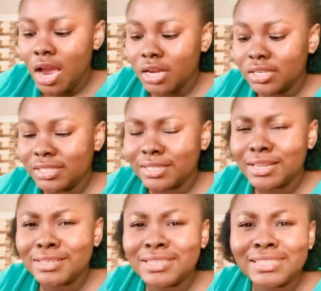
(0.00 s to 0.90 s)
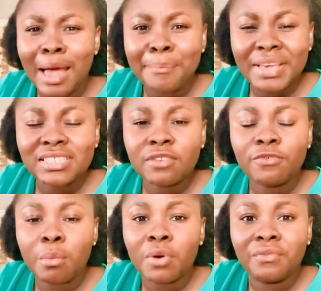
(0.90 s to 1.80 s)
It is this amazing
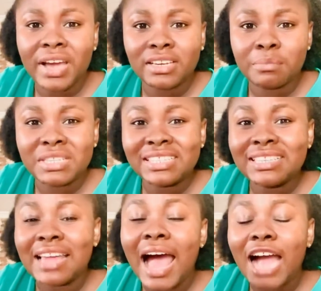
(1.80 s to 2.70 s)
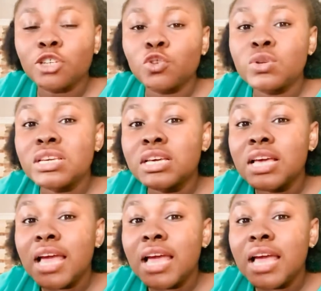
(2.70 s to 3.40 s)
form of vitamin C that actually